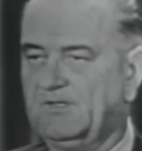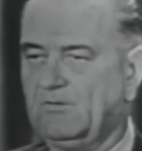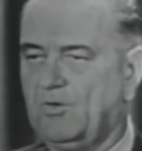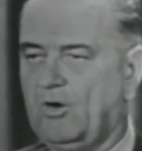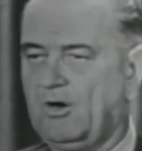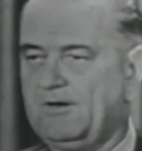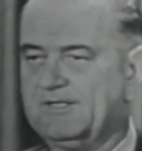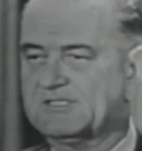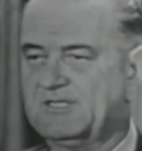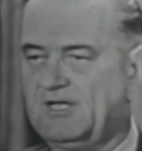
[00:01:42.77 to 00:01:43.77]
The war
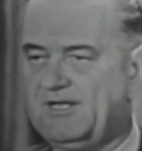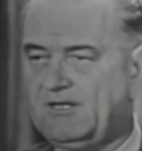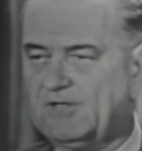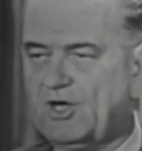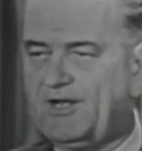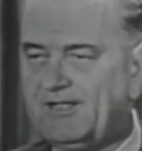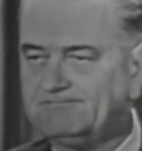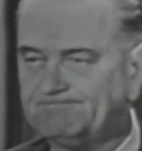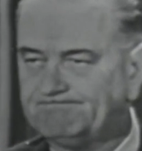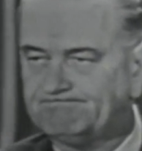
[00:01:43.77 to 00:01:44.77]
is dirty
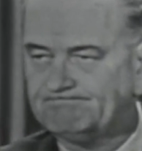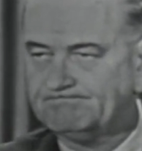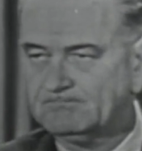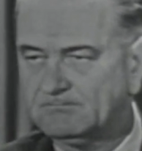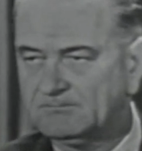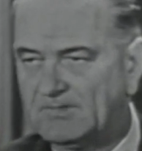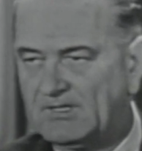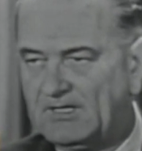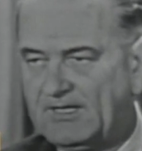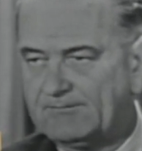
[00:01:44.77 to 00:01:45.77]

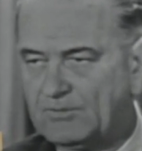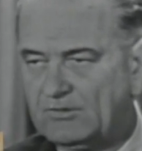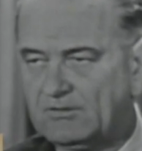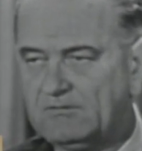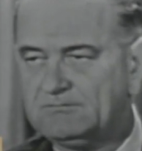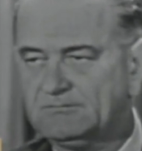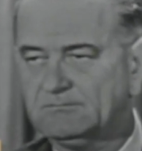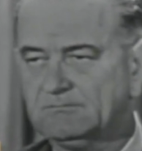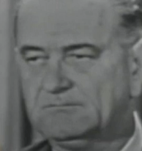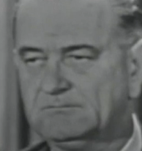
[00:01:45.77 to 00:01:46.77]
and brutal
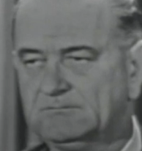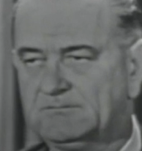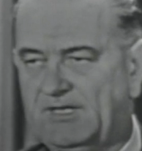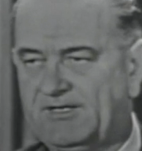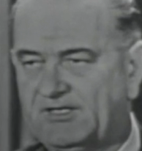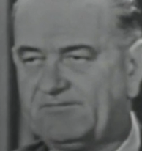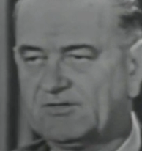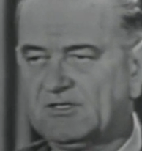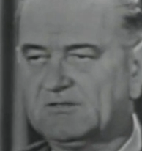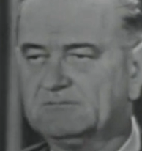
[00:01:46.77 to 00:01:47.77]
and
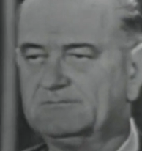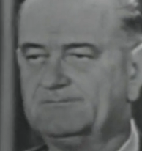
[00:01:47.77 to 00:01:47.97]
difficult.